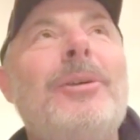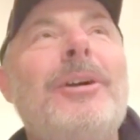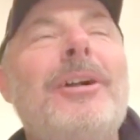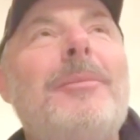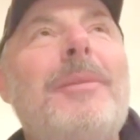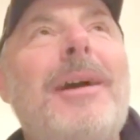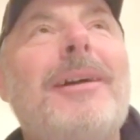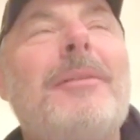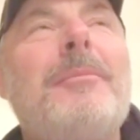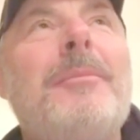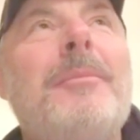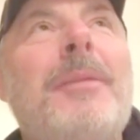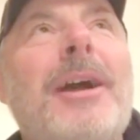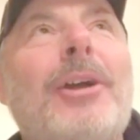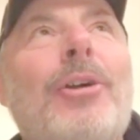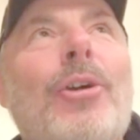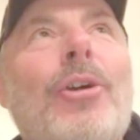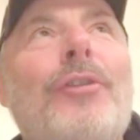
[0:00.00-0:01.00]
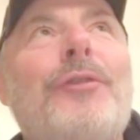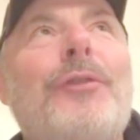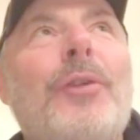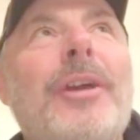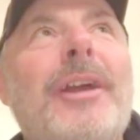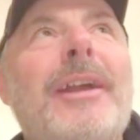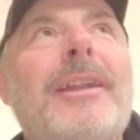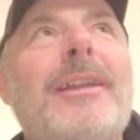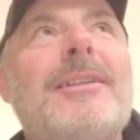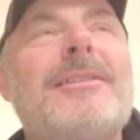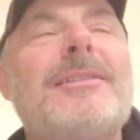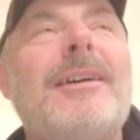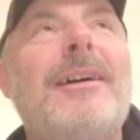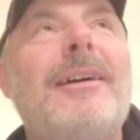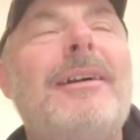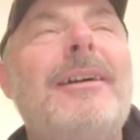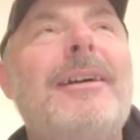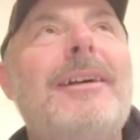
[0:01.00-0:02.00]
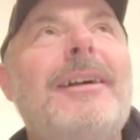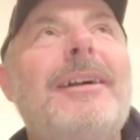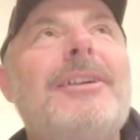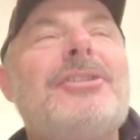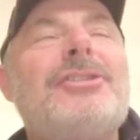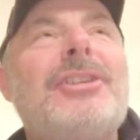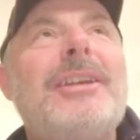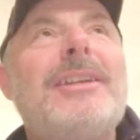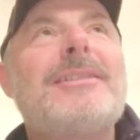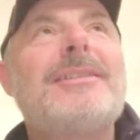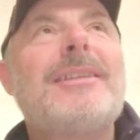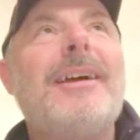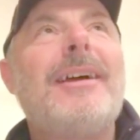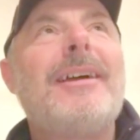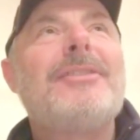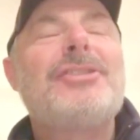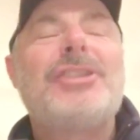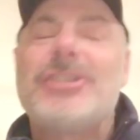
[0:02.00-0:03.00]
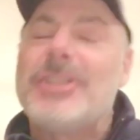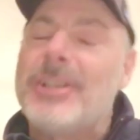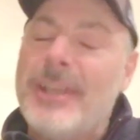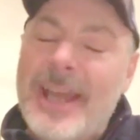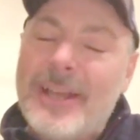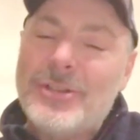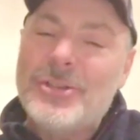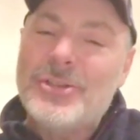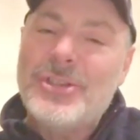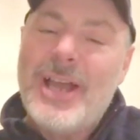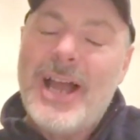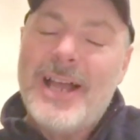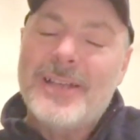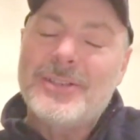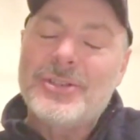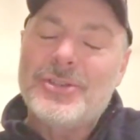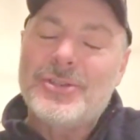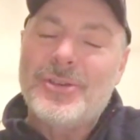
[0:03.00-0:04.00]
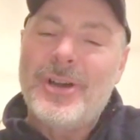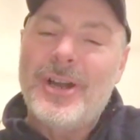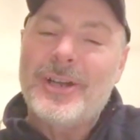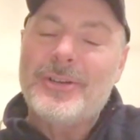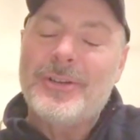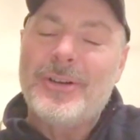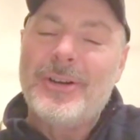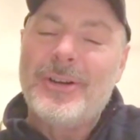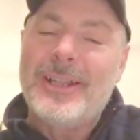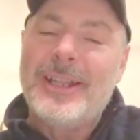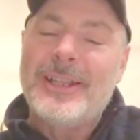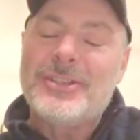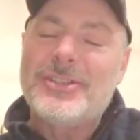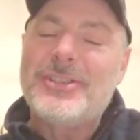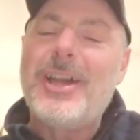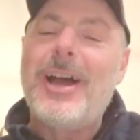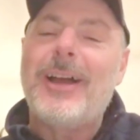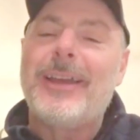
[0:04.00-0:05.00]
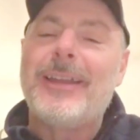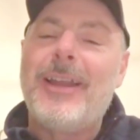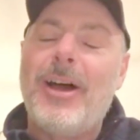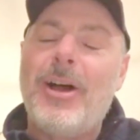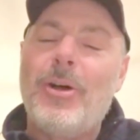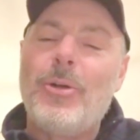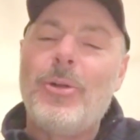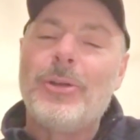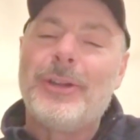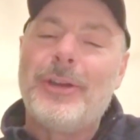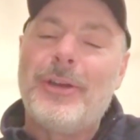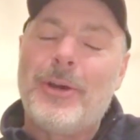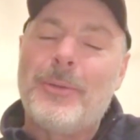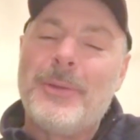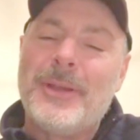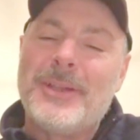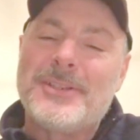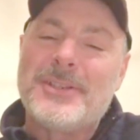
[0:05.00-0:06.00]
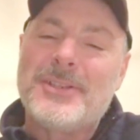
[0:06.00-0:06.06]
Well, my girlfriend is she's an exercise instructor, and it's tuck and hold in her business.